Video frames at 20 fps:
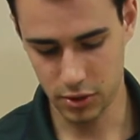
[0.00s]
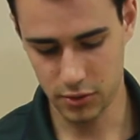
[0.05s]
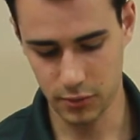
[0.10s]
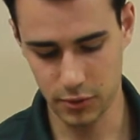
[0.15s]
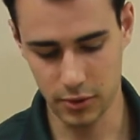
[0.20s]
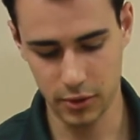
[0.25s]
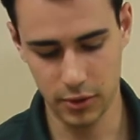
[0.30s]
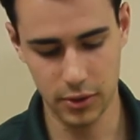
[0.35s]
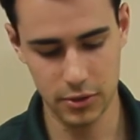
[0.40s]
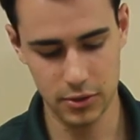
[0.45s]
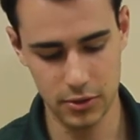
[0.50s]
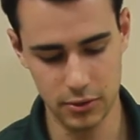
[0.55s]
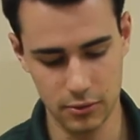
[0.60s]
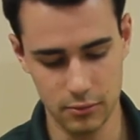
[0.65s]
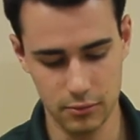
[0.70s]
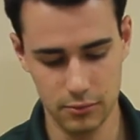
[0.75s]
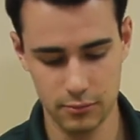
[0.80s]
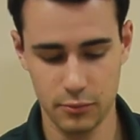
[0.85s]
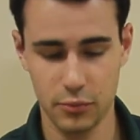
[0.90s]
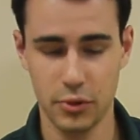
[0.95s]
we're going to
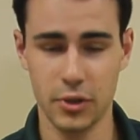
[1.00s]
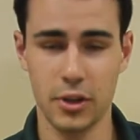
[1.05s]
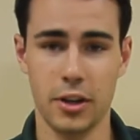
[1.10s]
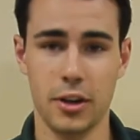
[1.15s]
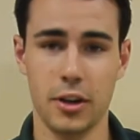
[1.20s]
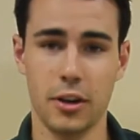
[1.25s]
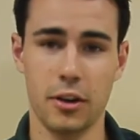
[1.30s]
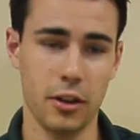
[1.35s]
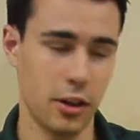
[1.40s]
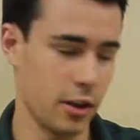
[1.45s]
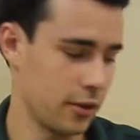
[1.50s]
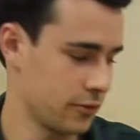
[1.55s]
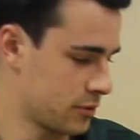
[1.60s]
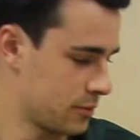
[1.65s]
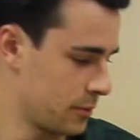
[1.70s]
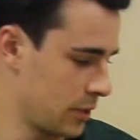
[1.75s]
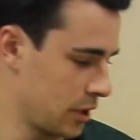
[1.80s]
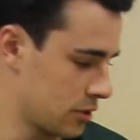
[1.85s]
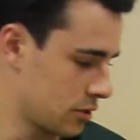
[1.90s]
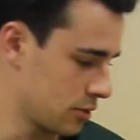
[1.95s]
put on our gloves
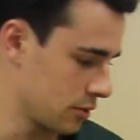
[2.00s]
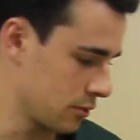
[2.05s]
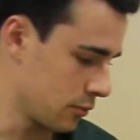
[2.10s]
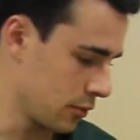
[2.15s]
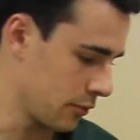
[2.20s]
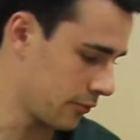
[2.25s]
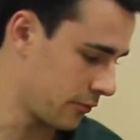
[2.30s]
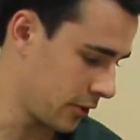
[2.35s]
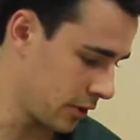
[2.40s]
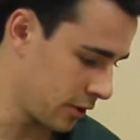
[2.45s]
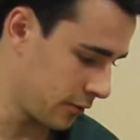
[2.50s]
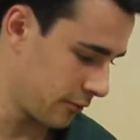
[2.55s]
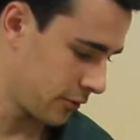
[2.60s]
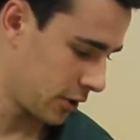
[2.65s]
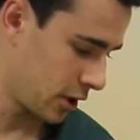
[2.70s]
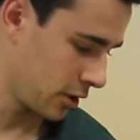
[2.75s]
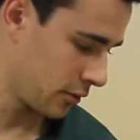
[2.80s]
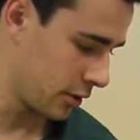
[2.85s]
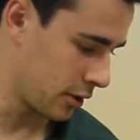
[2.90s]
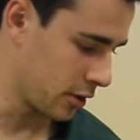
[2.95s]
to make sure that we're
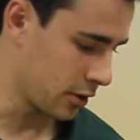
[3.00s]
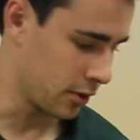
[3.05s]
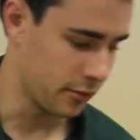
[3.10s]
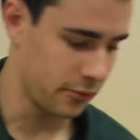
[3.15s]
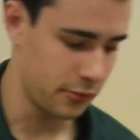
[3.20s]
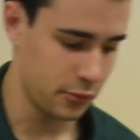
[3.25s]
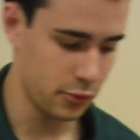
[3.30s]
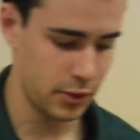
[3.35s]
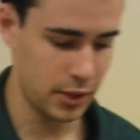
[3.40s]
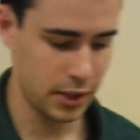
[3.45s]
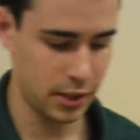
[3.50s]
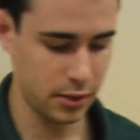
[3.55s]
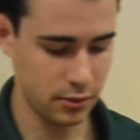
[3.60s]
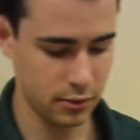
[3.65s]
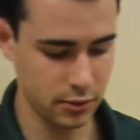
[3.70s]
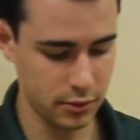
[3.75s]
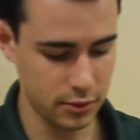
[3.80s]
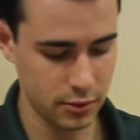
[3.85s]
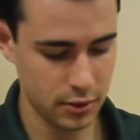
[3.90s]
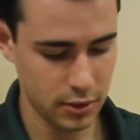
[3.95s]
following all the food
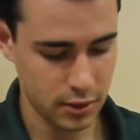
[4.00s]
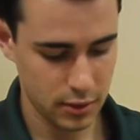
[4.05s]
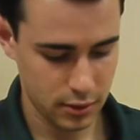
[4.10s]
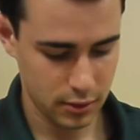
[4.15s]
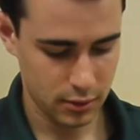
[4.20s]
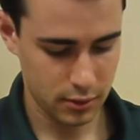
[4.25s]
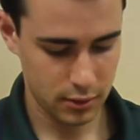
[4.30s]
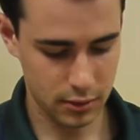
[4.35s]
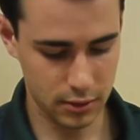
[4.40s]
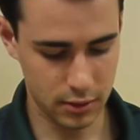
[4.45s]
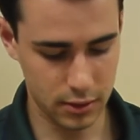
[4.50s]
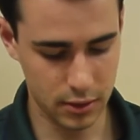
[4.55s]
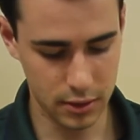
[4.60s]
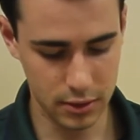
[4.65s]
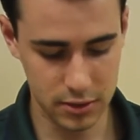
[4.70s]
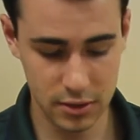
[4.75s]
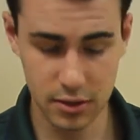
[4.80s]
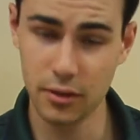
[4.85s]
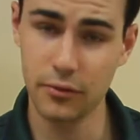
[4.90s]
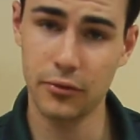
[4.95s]
handler
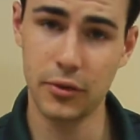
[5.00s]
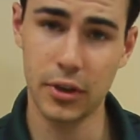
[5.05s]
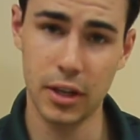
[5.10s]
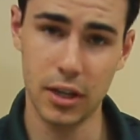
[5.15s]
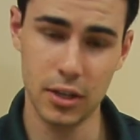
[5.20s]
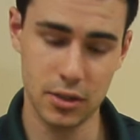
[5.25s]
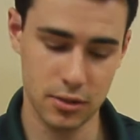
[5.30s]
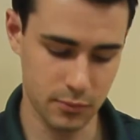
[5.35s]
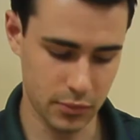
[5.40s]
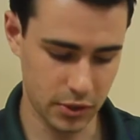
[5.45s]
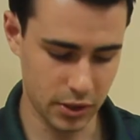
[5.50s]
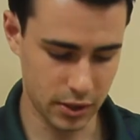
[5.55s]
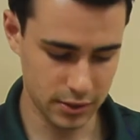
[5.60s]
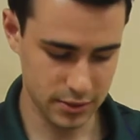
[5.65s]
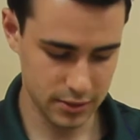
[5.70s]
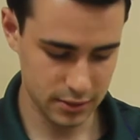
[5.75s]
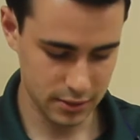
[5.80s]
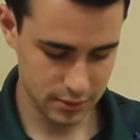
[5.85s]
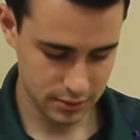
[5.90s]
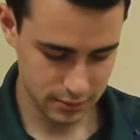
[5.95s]
certification
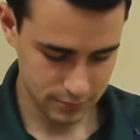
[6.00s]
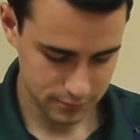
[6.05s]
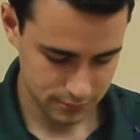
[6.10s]
policies.